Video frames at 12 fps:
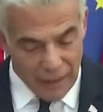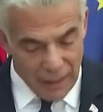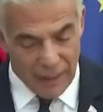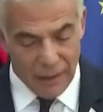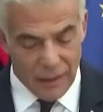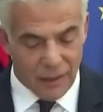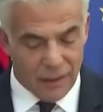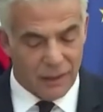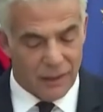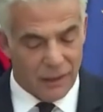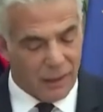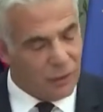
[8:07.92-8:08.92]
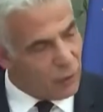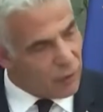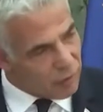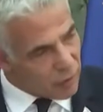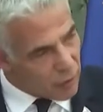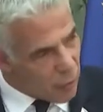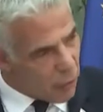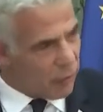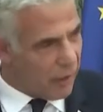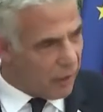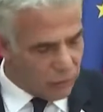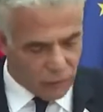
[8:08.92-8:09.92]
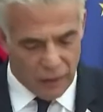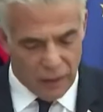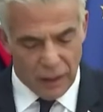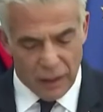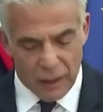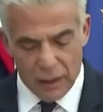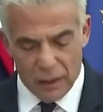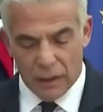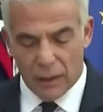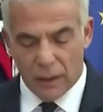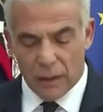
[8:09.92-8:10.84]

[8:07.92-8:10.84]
his first trip as a Prime Minister is in France.